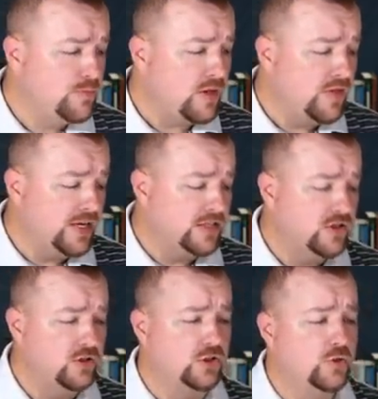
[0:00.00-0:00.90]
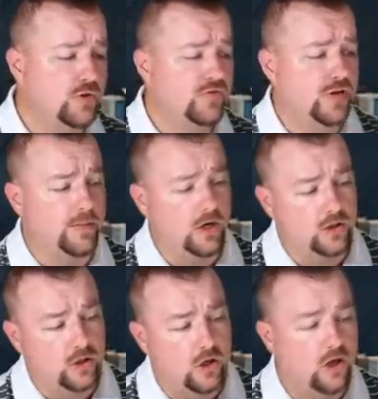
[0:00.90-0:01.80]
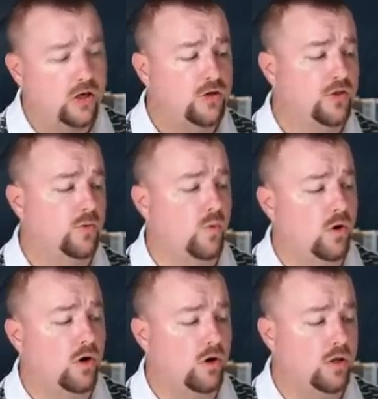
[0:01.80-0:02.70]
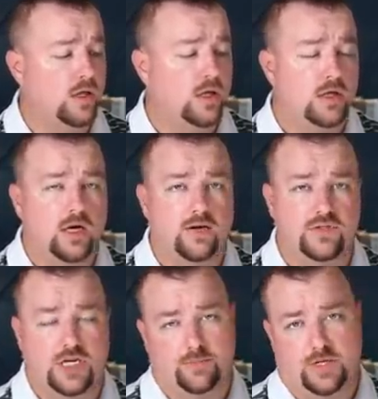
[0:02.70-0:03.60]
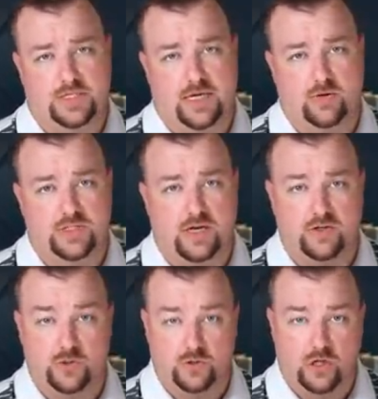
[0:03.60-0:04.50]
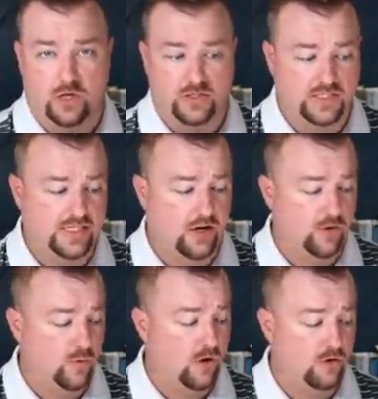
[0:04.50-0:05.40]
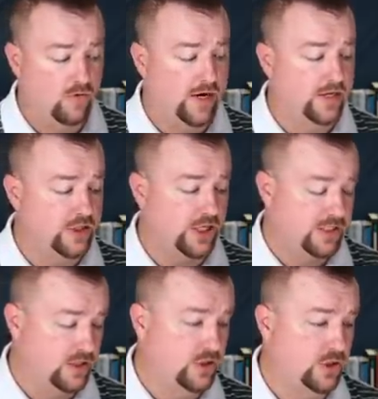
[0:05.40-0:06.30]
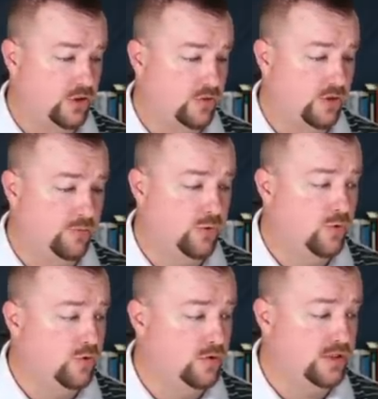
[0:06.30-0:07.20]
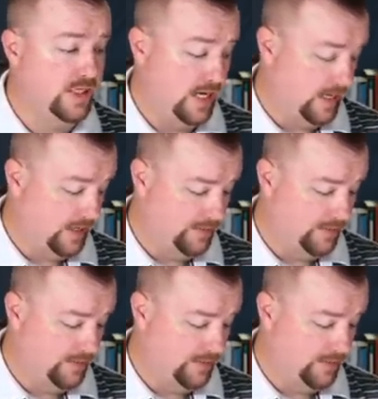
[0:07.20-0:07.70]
They installed two of them along the wall of Champlain Tower South. So along the south wall, right adjacent to the pool deck.